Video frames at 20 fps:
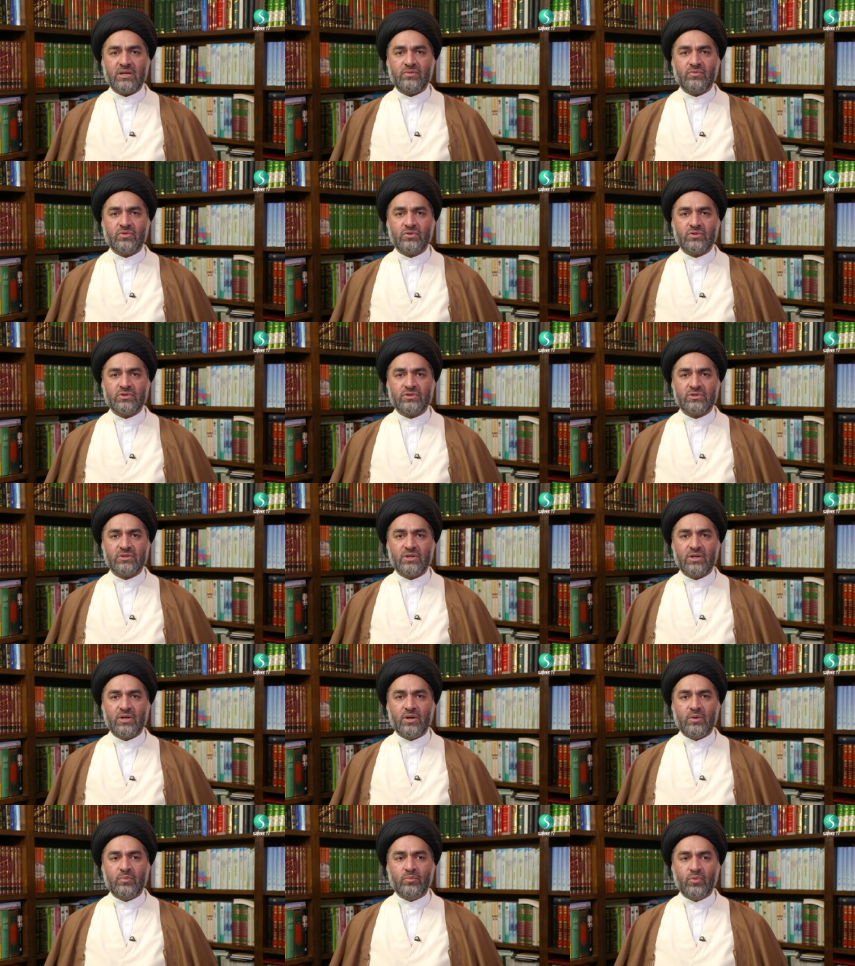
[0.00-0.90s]
He was
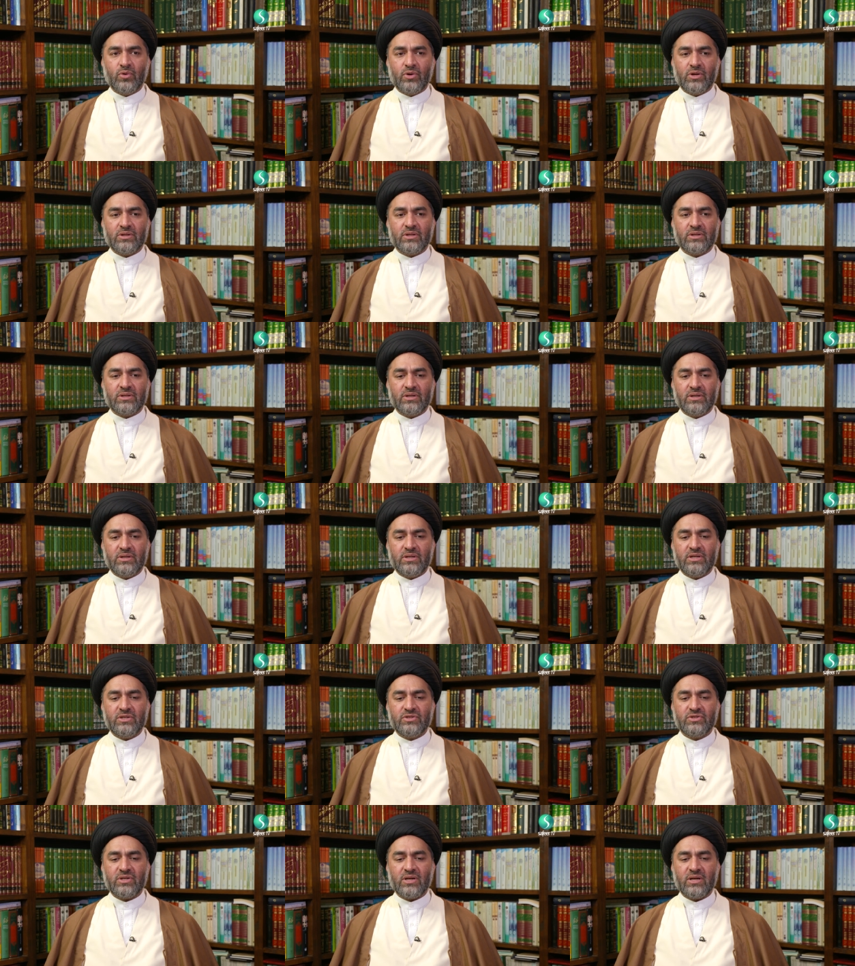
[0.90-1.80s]
born in the third
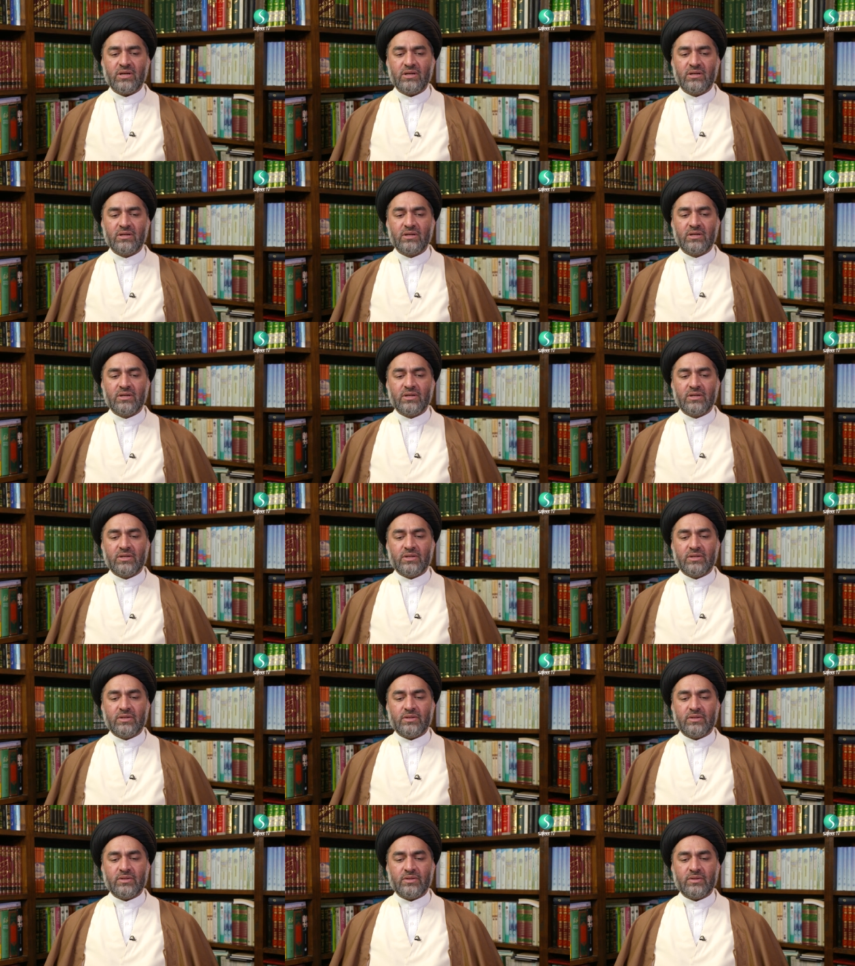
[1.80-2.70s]
Hijrah
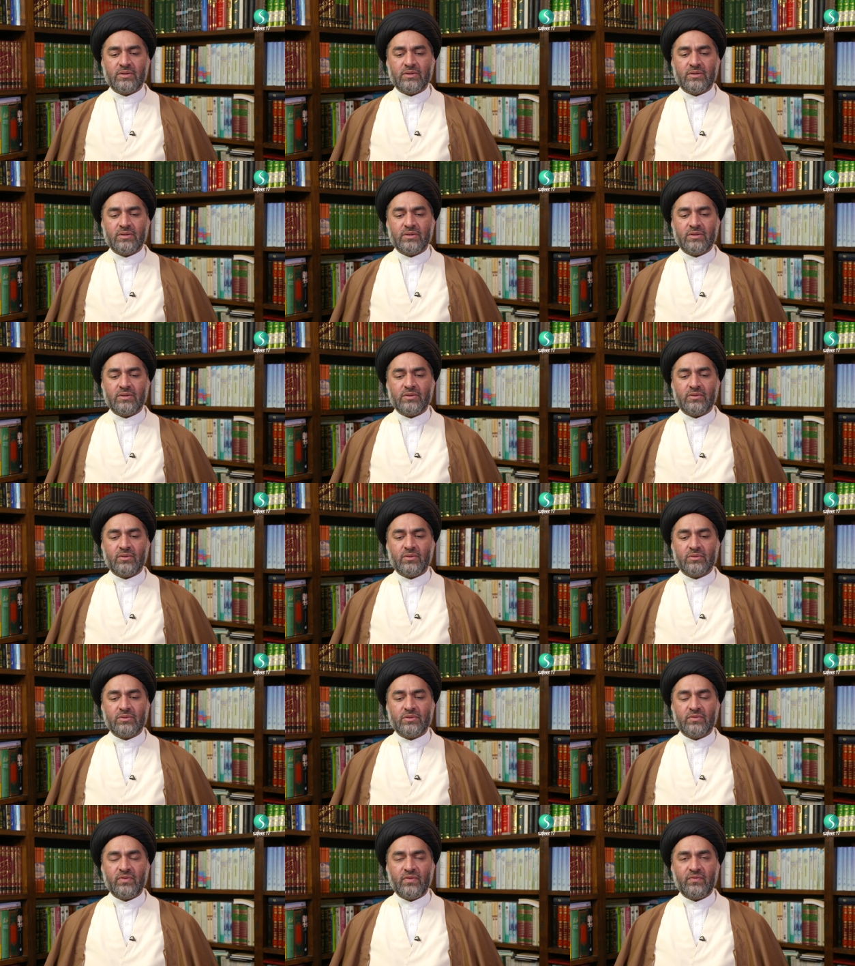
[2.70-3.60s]
uh,
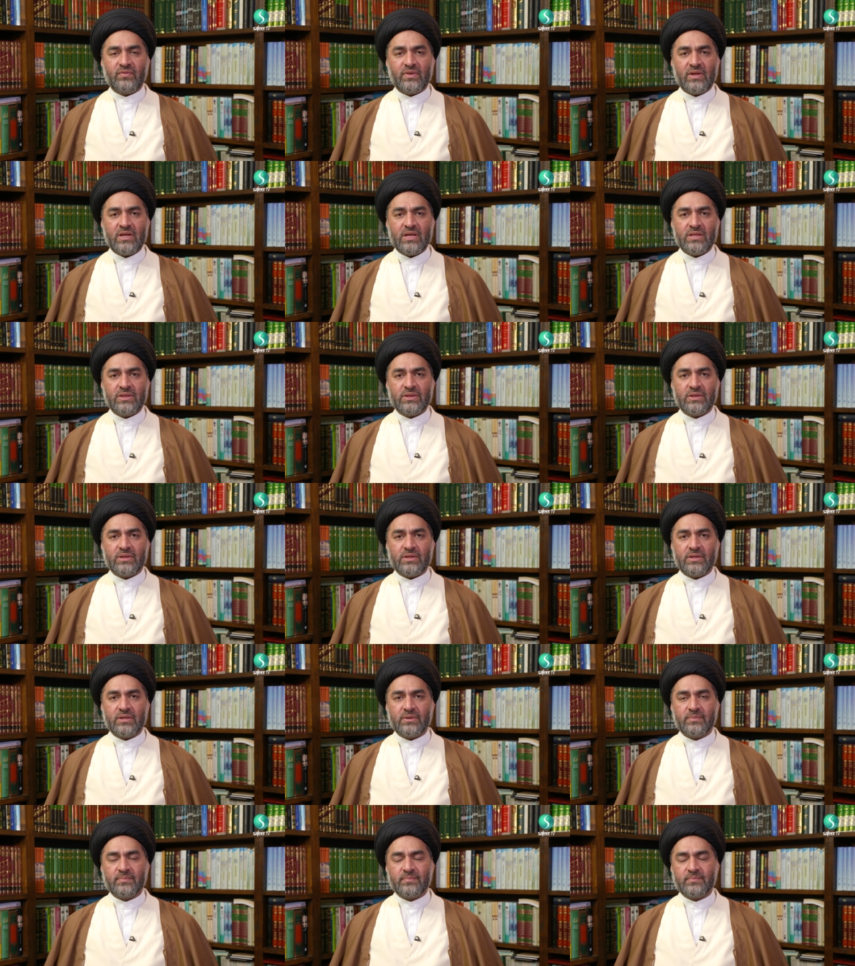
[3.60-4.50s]
on the
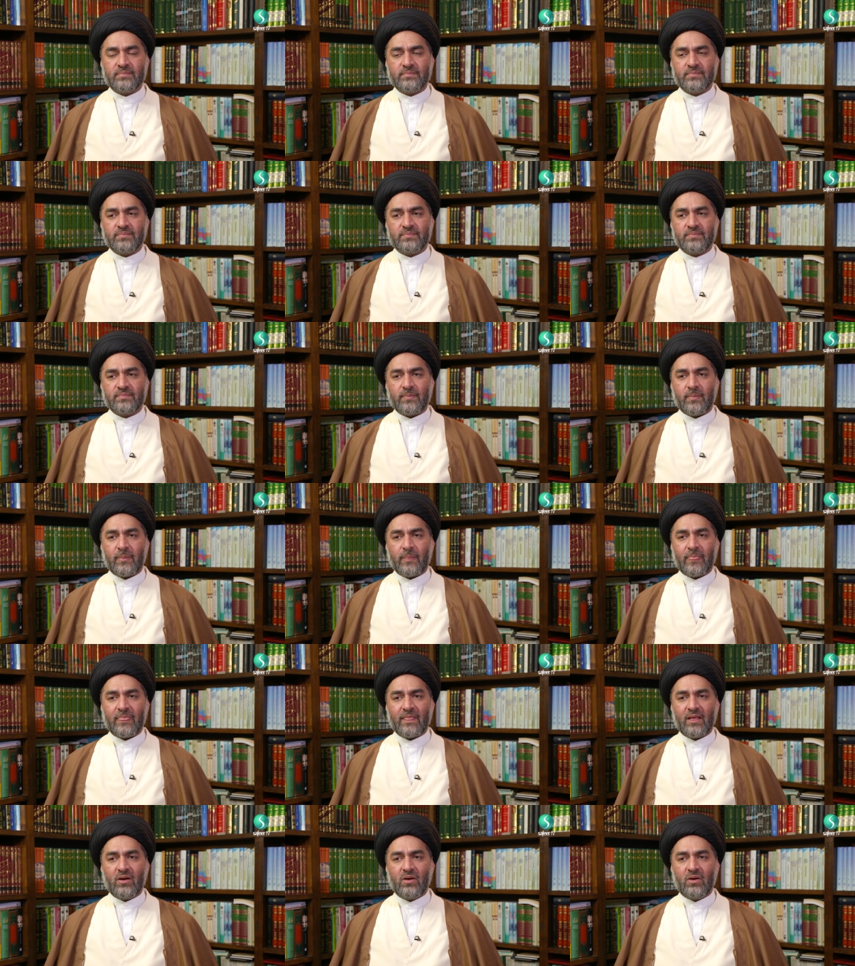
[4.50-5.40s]
15th
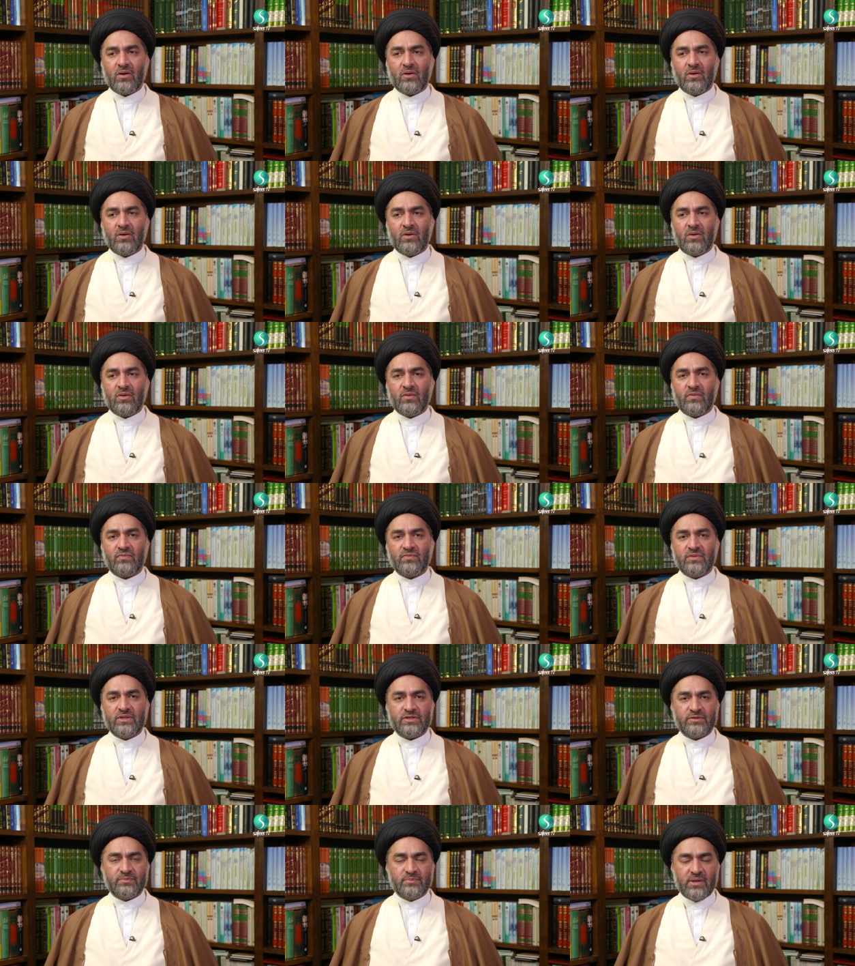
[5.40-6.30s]

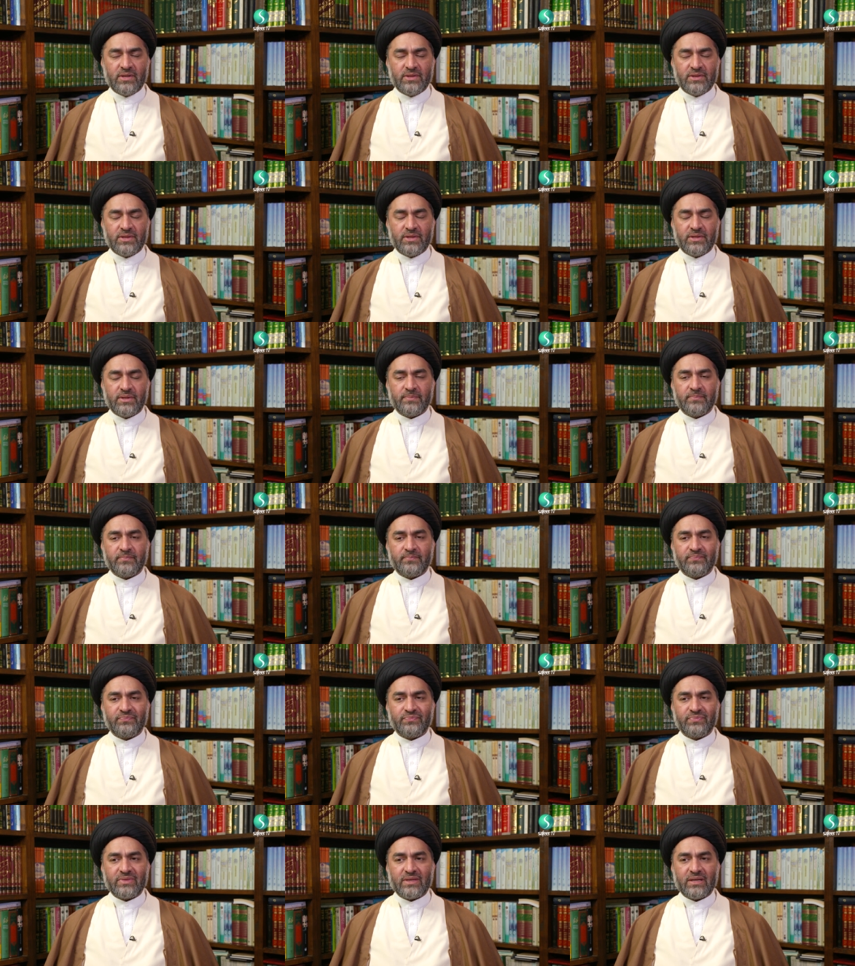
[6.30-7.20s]
of this month
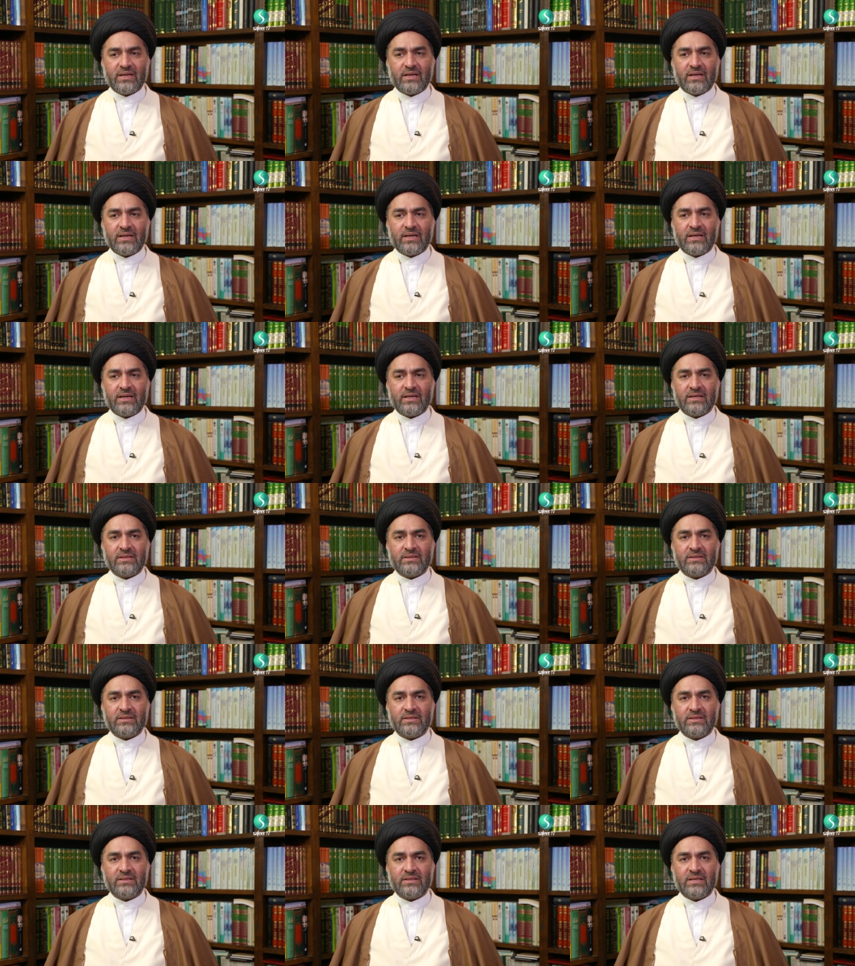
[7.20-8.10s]

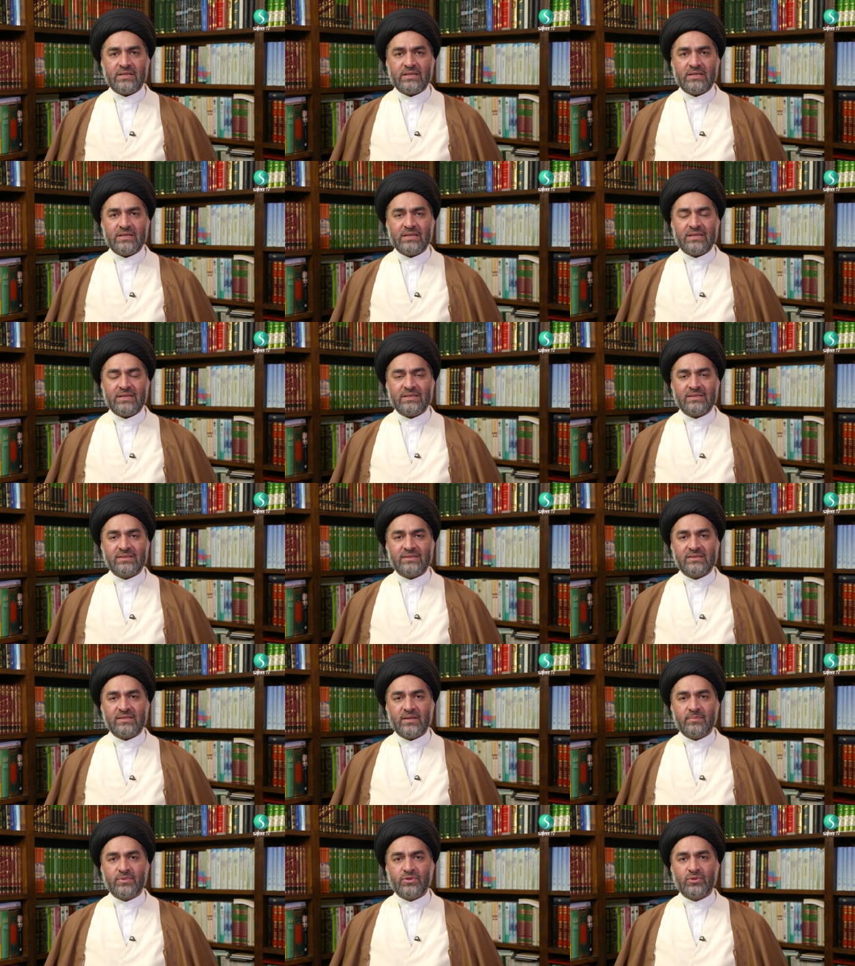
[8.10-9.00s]
and he is
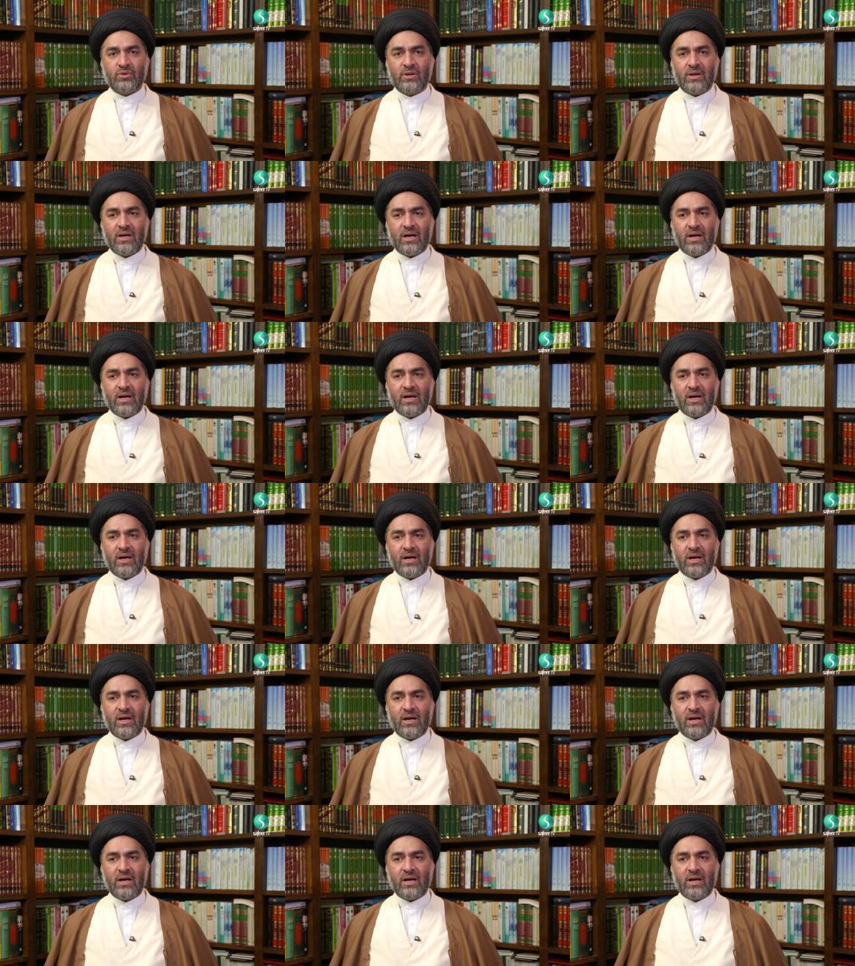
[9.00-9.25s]
Sibtul